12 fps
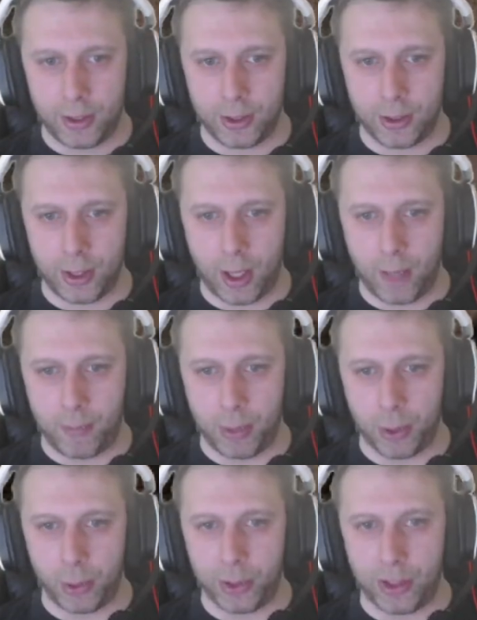
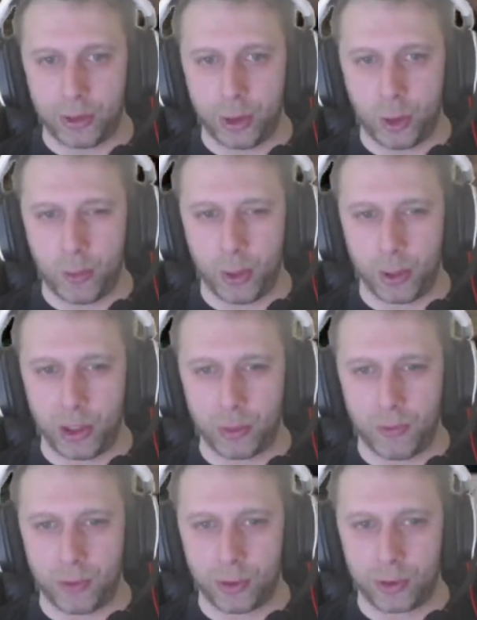new buildings
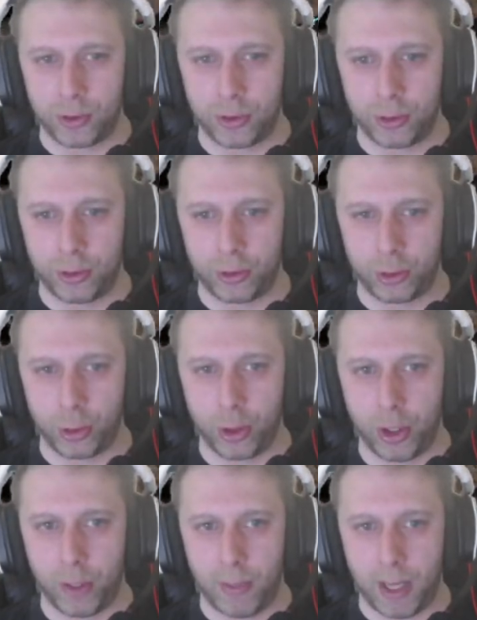we've just stuck
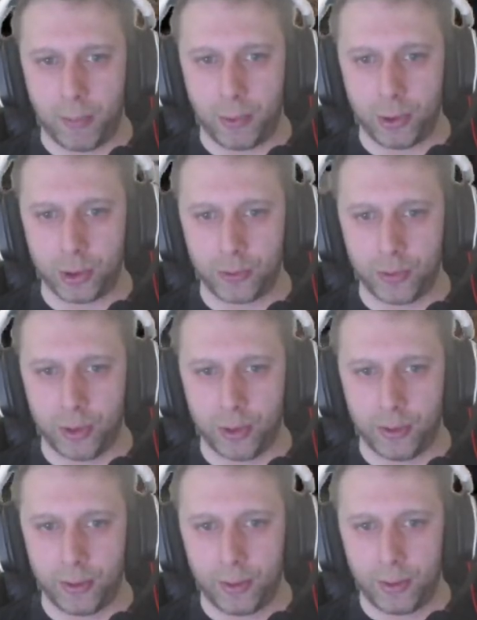on the map just for
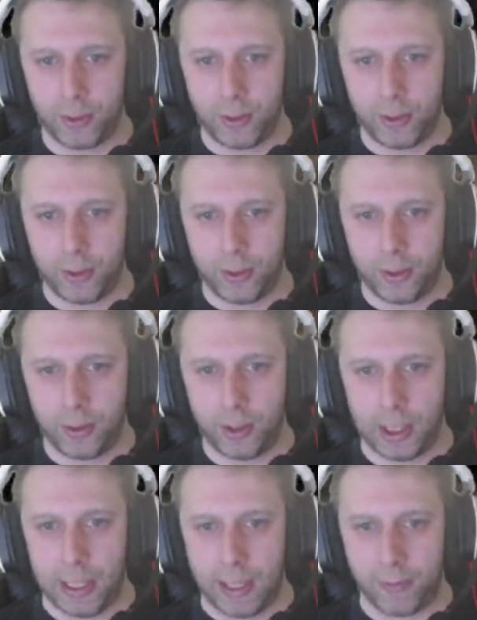
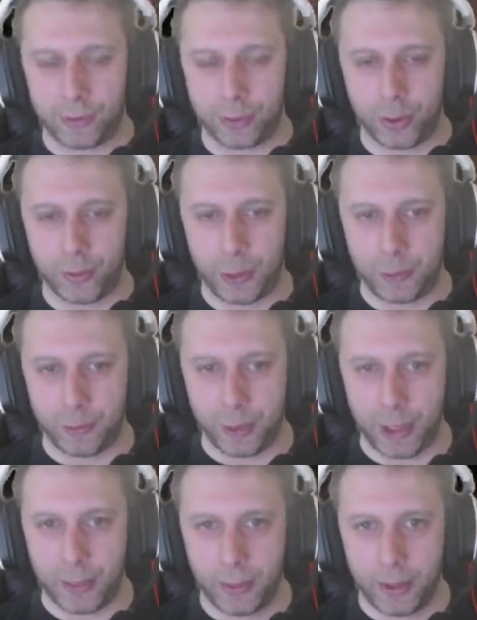a laugh sort of thing for
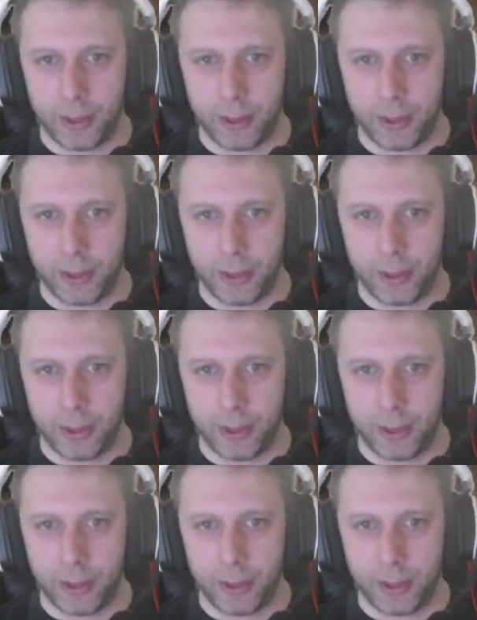now.